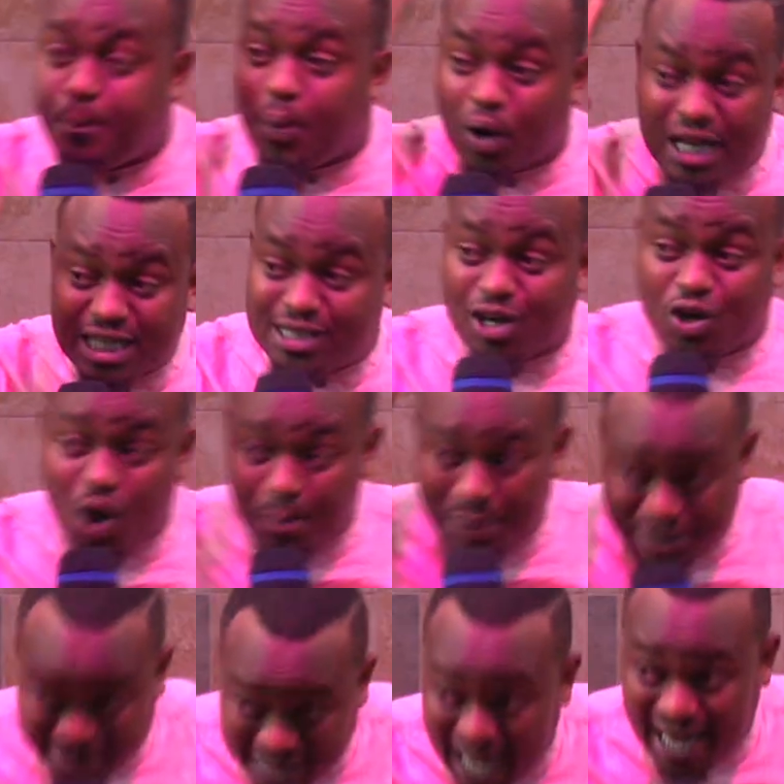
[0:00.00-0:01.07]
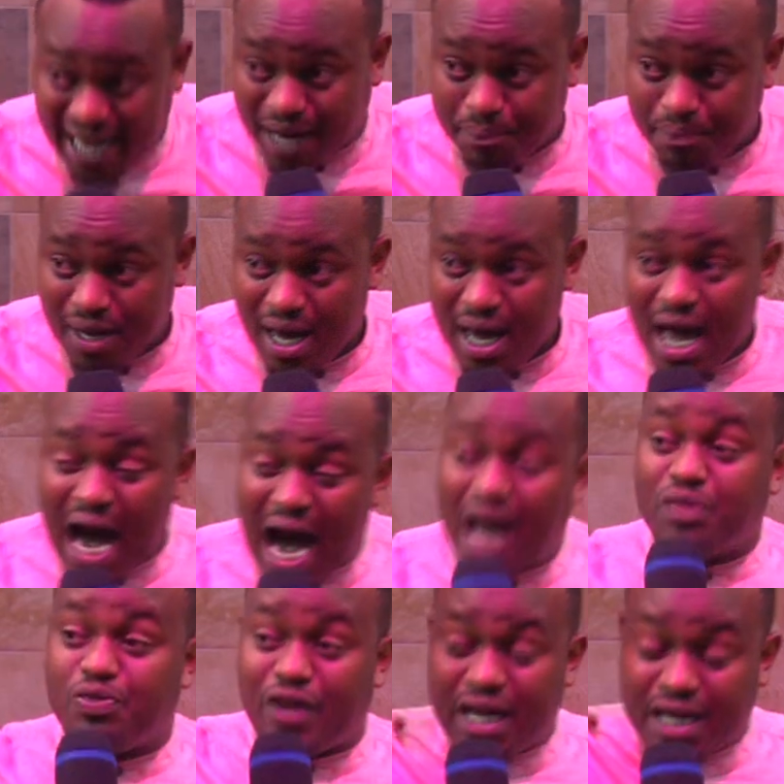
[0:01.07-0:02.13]
political Messiah.
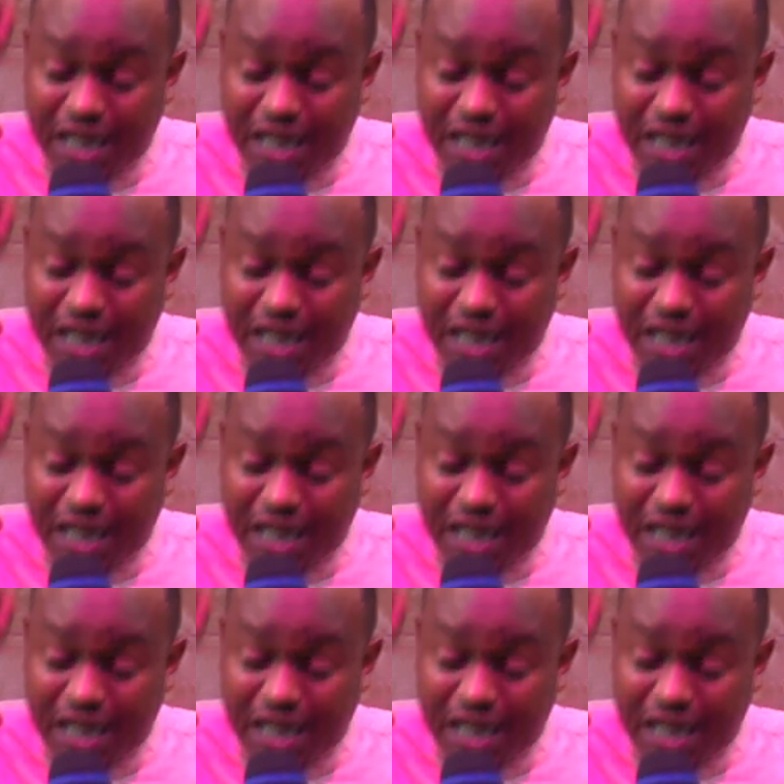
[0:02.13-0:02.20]
And they